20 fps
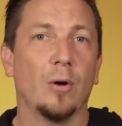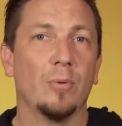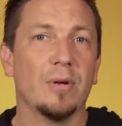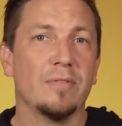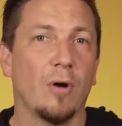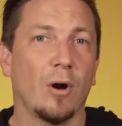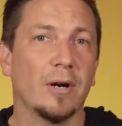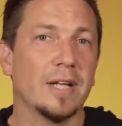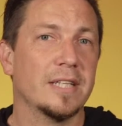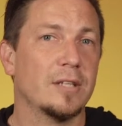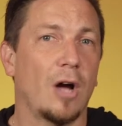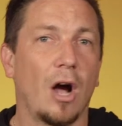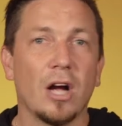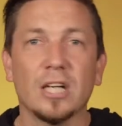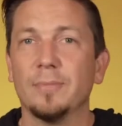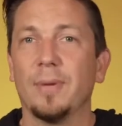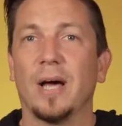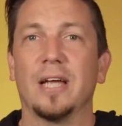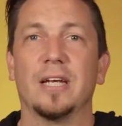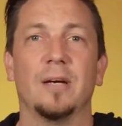We've already talked
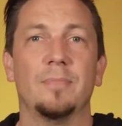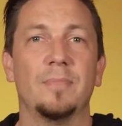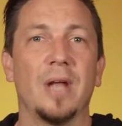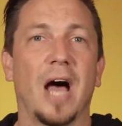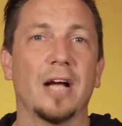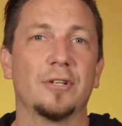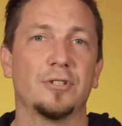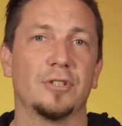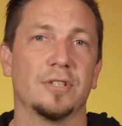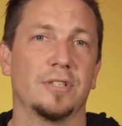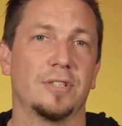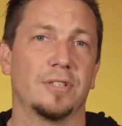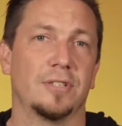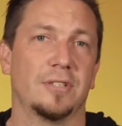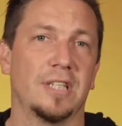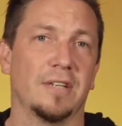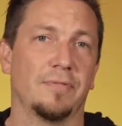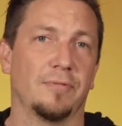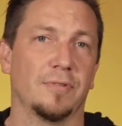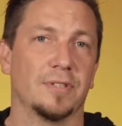about obnoxious
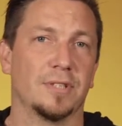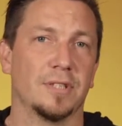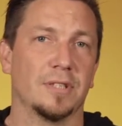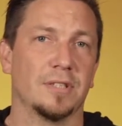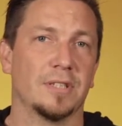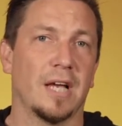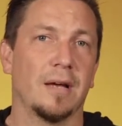differences.